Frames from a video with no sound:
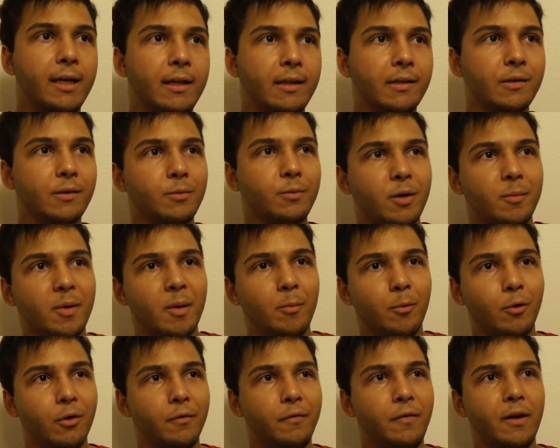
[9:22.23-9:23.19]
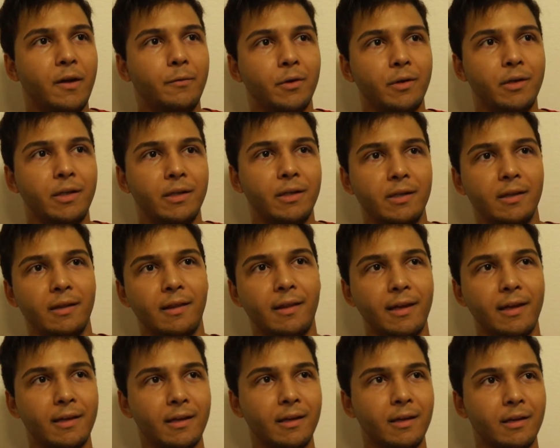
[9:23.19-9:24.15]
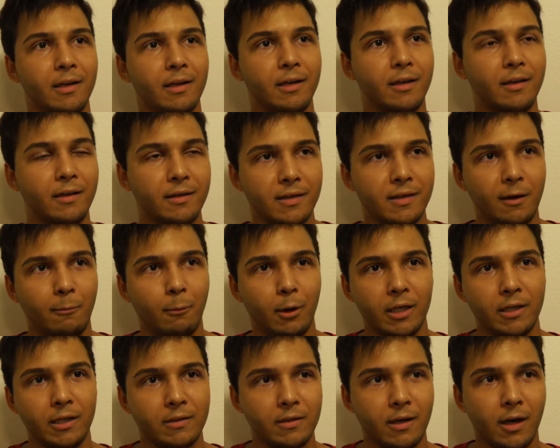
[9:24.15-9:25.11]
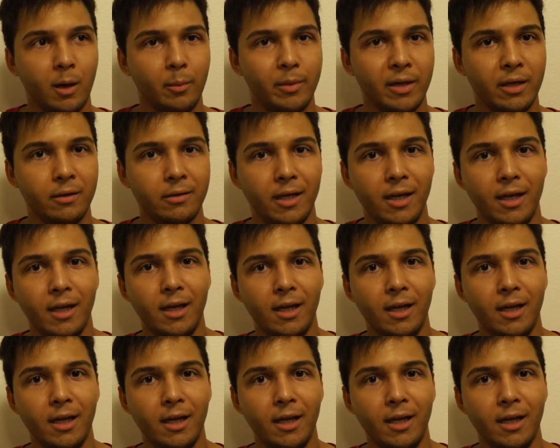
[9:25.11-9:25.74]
This is one of my more favorite things that I wanted to talk about,